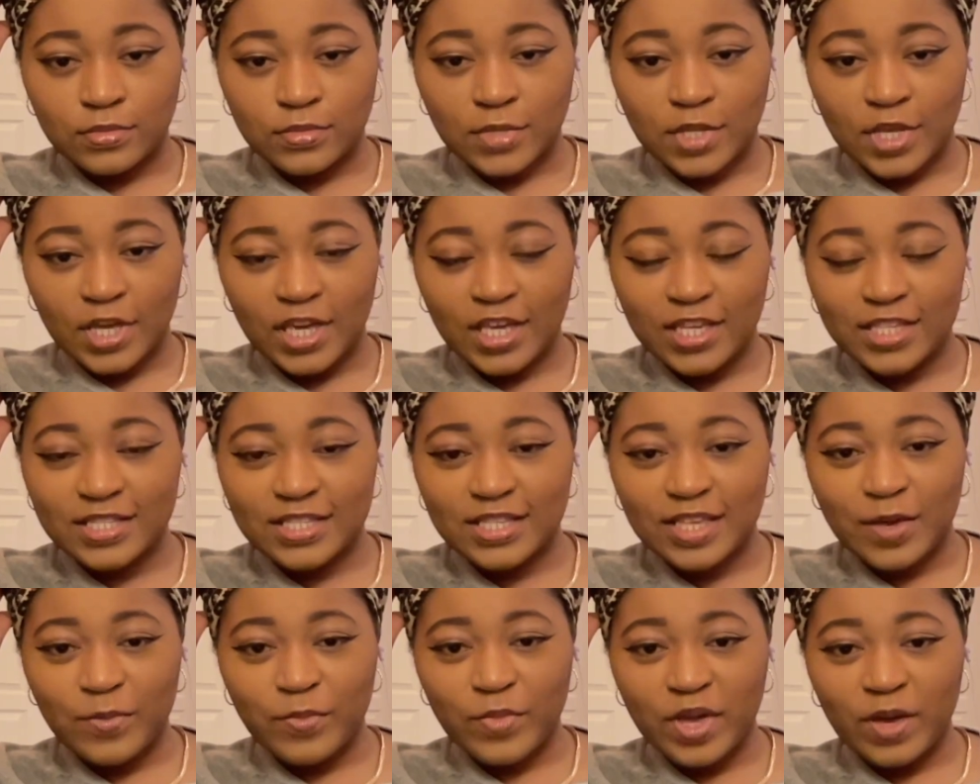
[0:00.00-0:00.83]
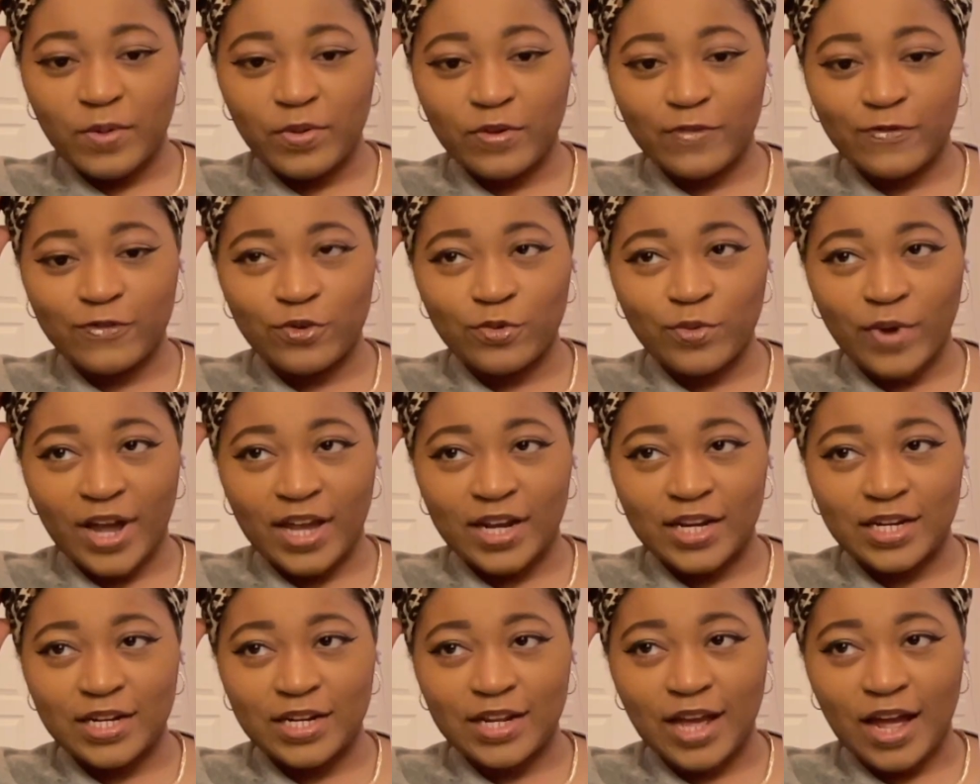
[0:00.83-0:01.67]
He said, maybe if you write
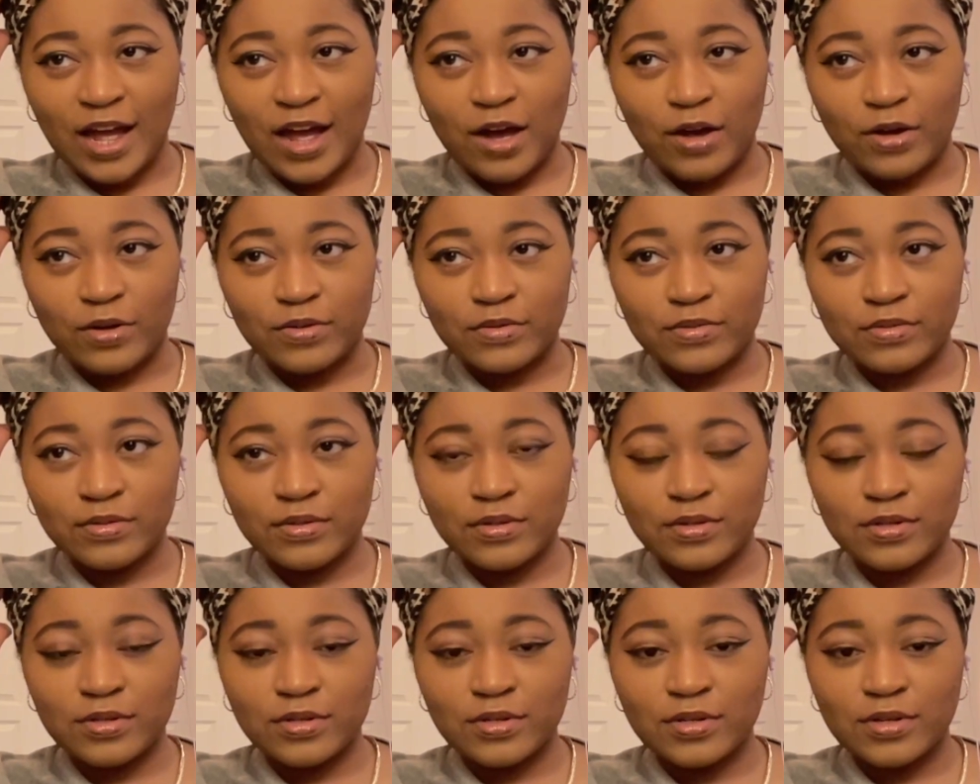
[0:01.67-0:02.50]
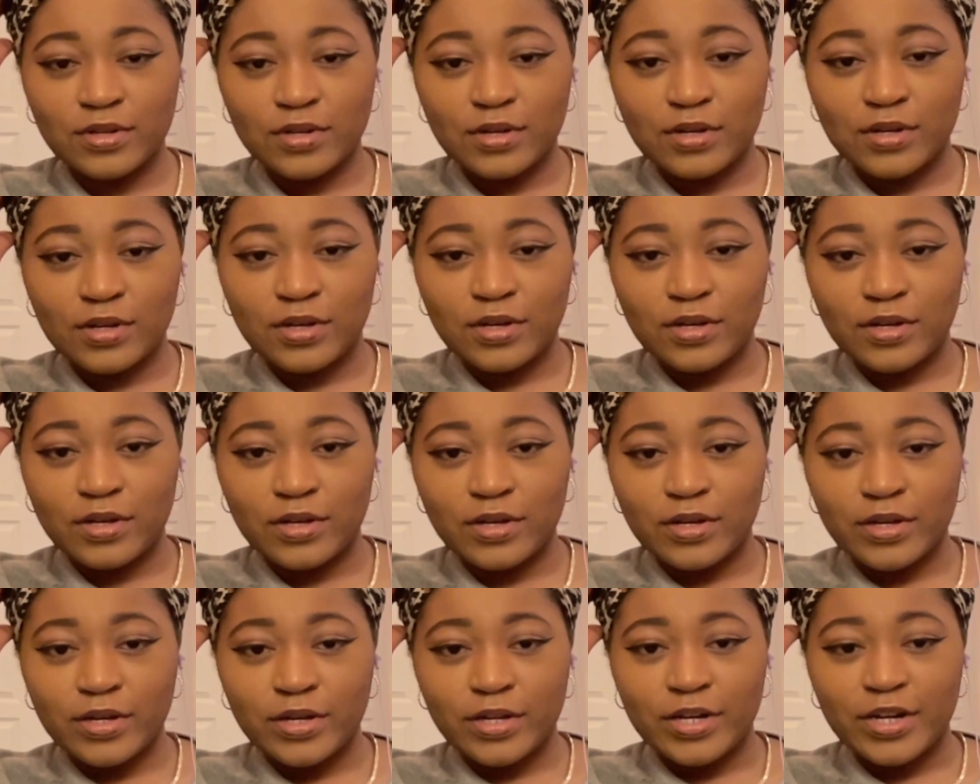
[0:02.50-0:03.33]
it down.
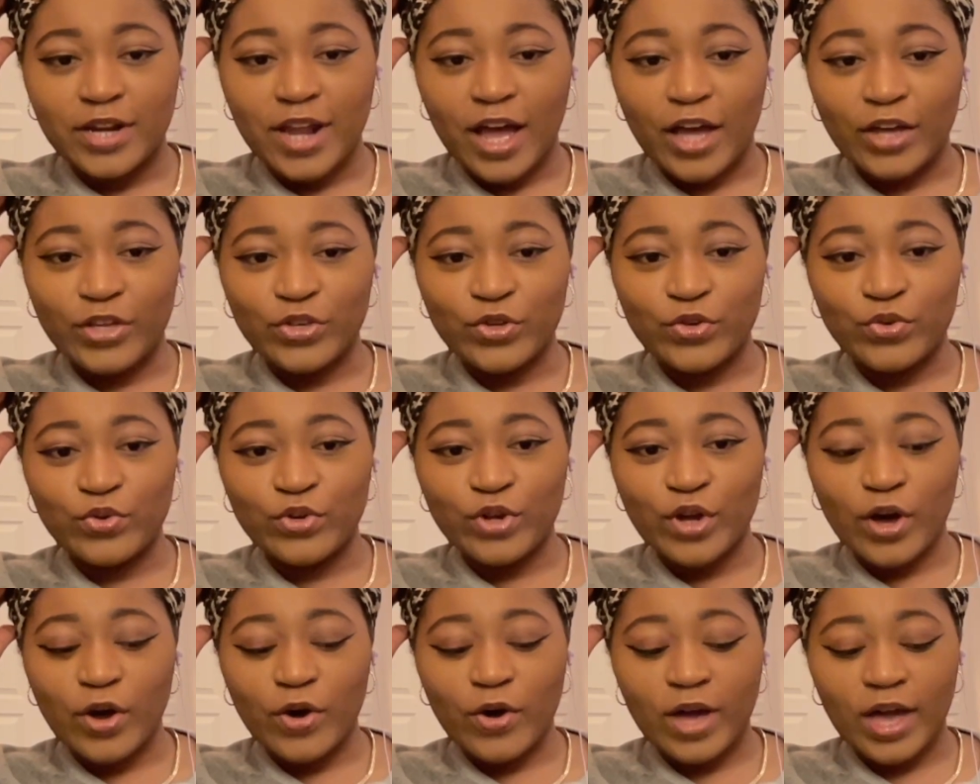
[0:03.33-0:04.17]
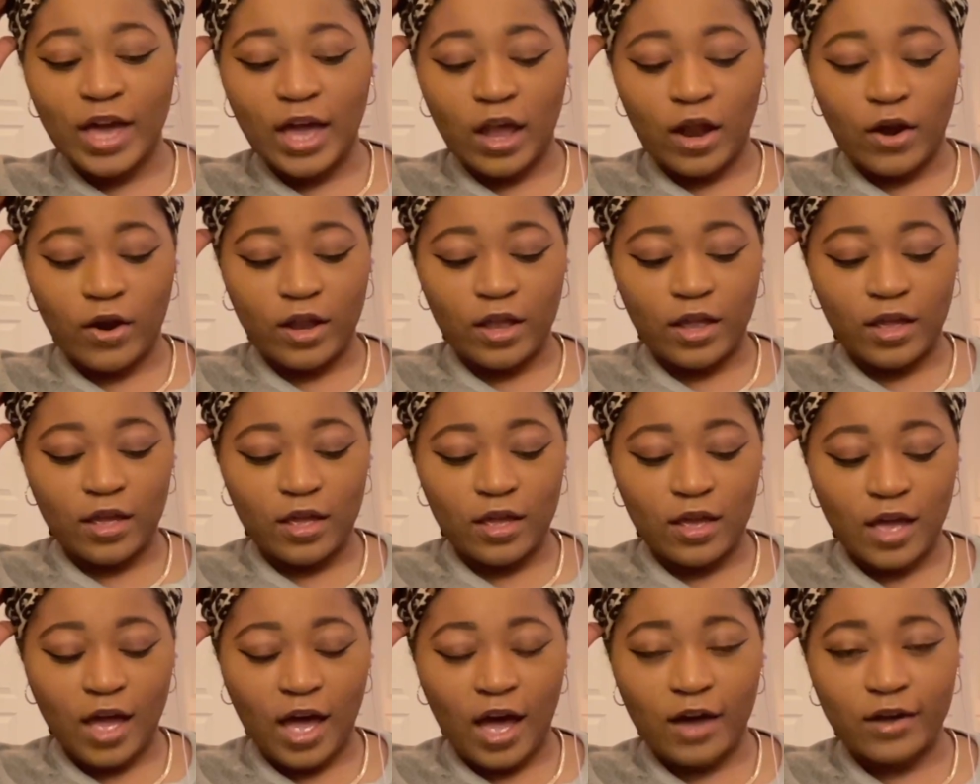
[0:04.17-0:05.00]
Now you know, Harry,
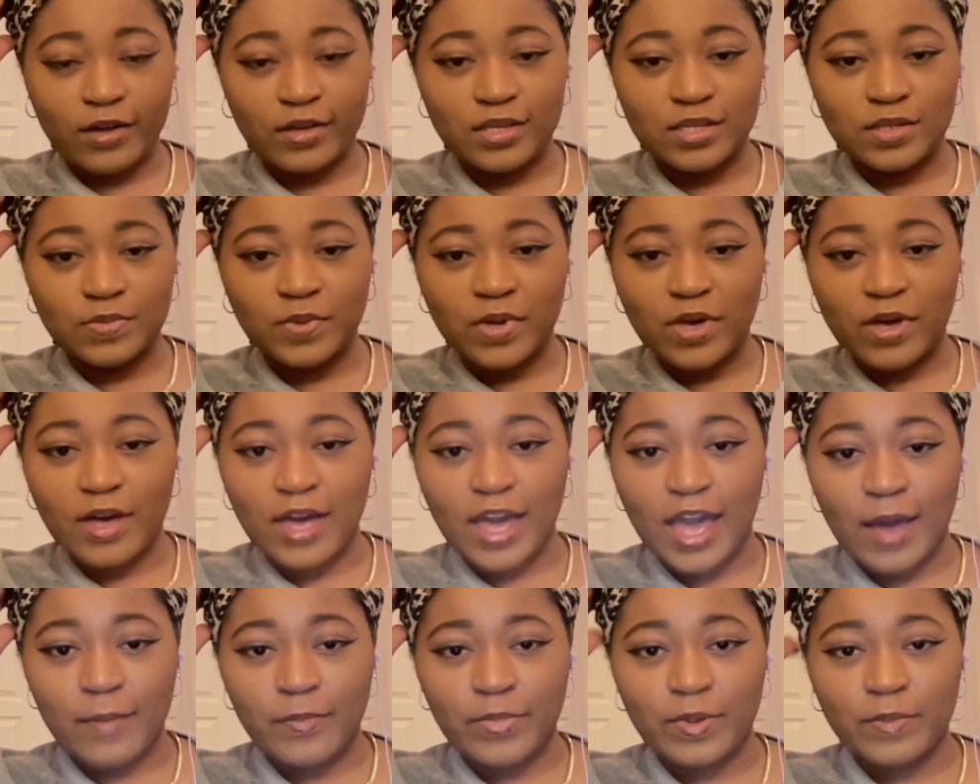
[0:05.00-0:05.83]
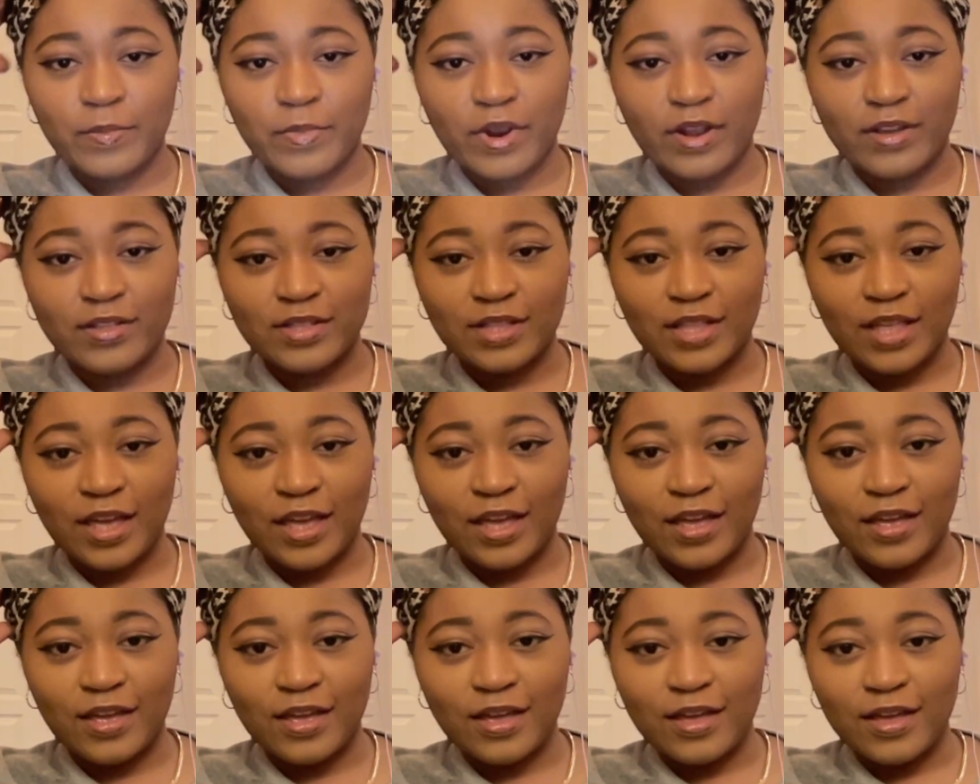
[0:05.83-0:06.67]
how he spelled happy
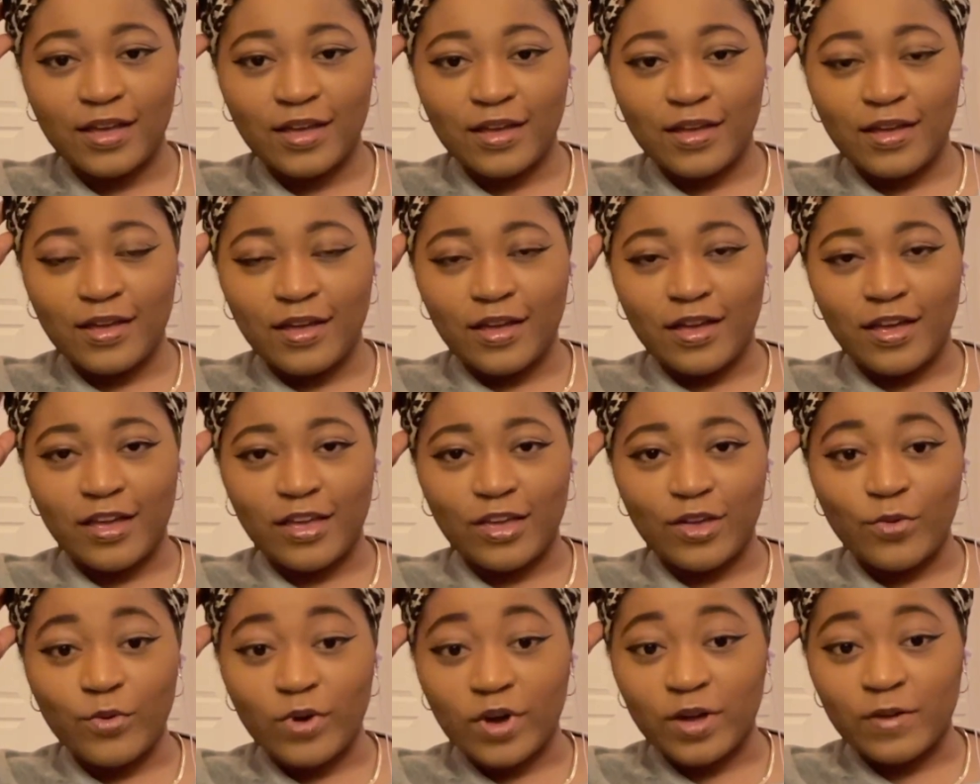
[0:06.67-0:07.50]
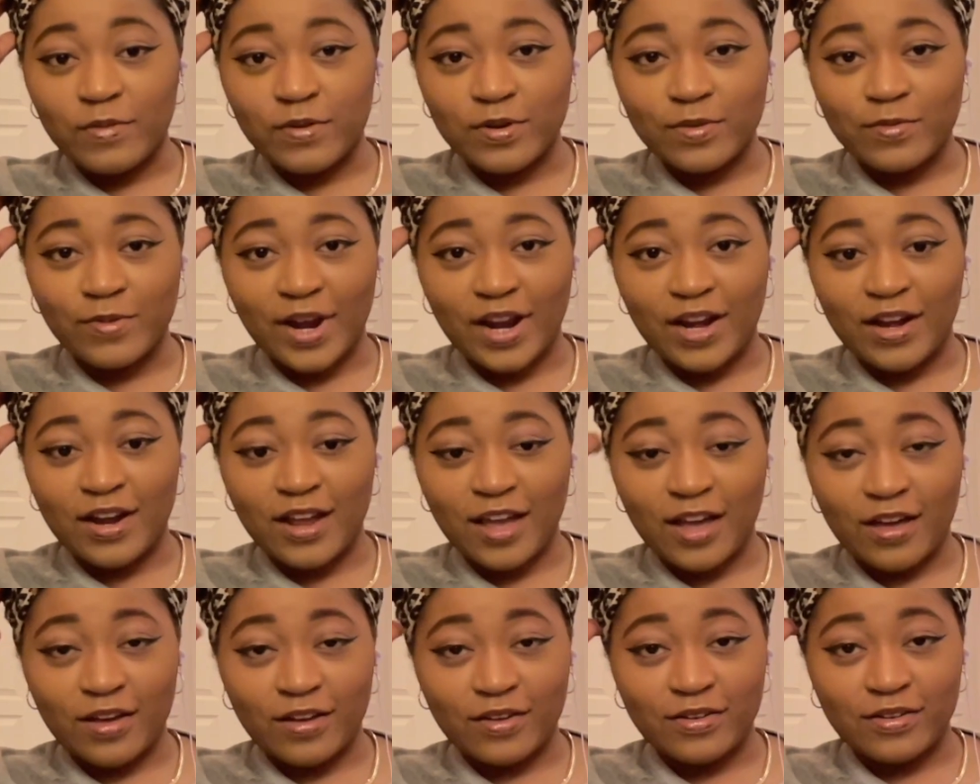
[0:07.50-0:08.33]
birthday. And you want him to write
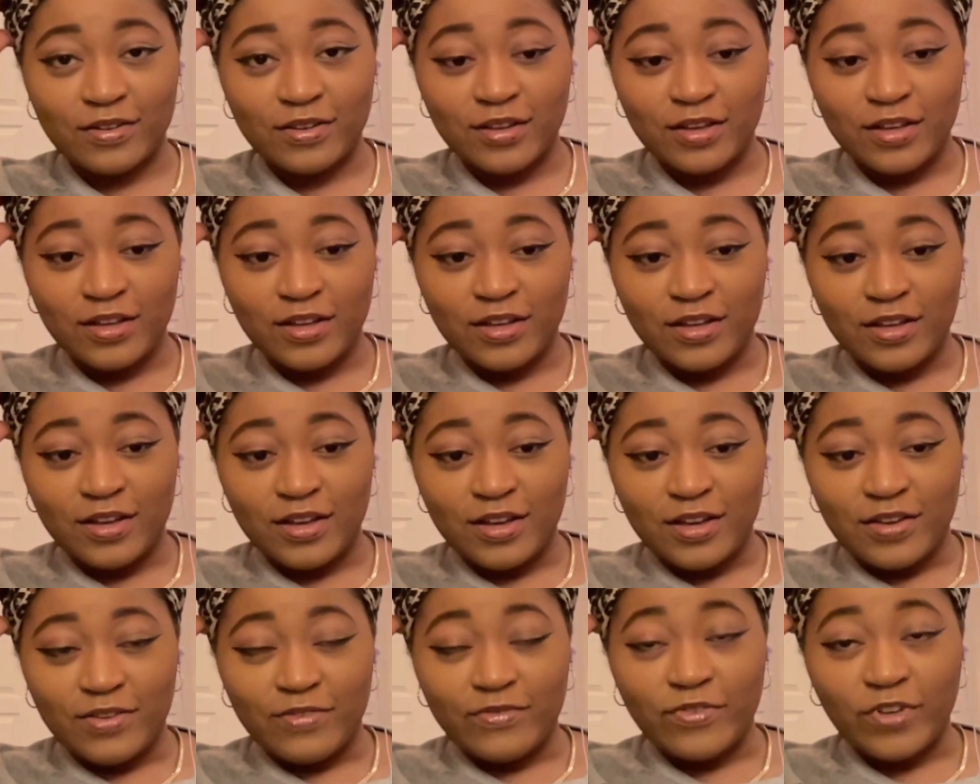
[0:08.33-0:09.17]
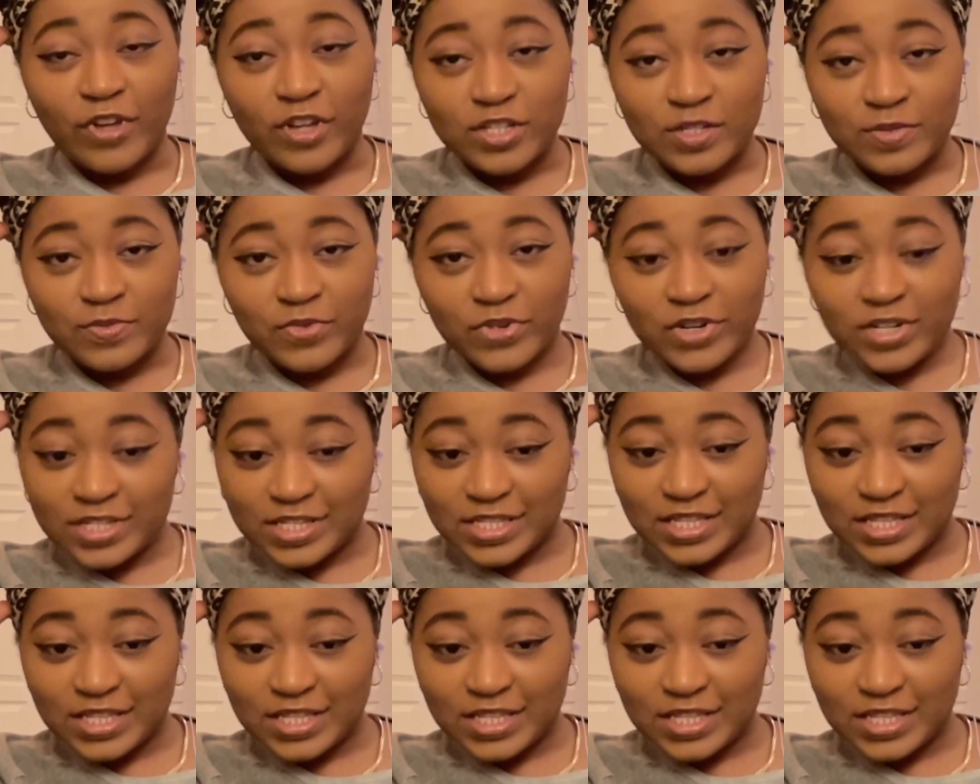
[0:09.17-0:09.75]
down Voldemort's